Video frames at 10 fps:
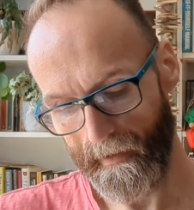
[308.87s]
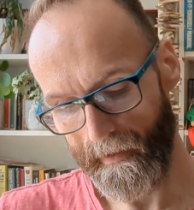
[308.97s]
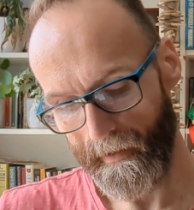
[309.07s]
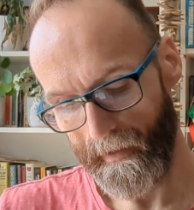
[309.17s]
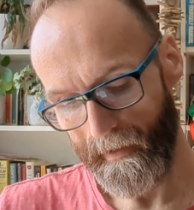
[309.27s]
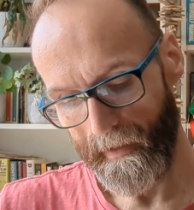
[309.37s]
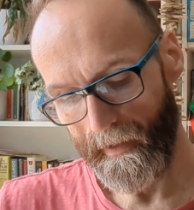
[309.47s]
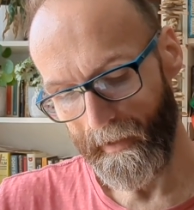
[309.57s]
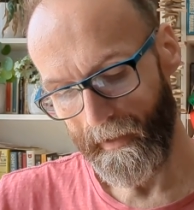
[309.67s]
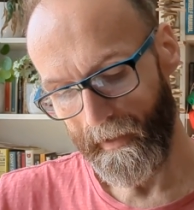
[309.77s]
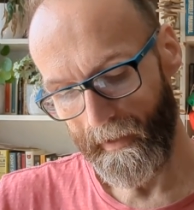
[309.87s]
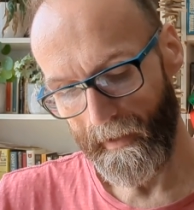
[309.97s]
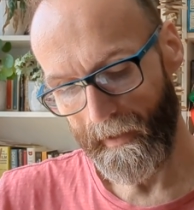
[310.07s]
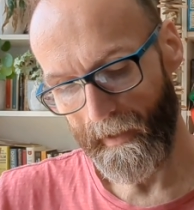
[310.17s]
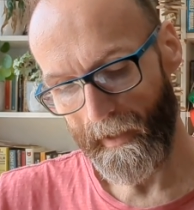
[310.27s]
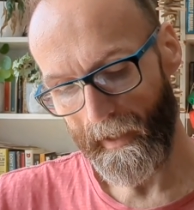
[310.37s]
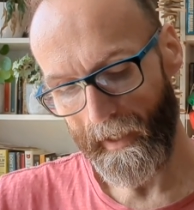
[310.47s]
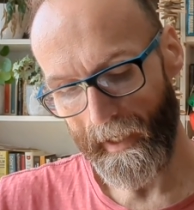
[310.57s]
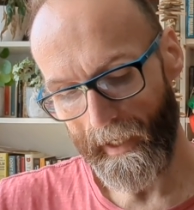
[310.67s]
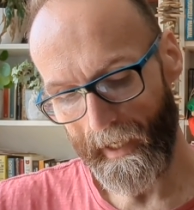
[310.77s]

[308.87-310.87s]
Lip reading: (silence)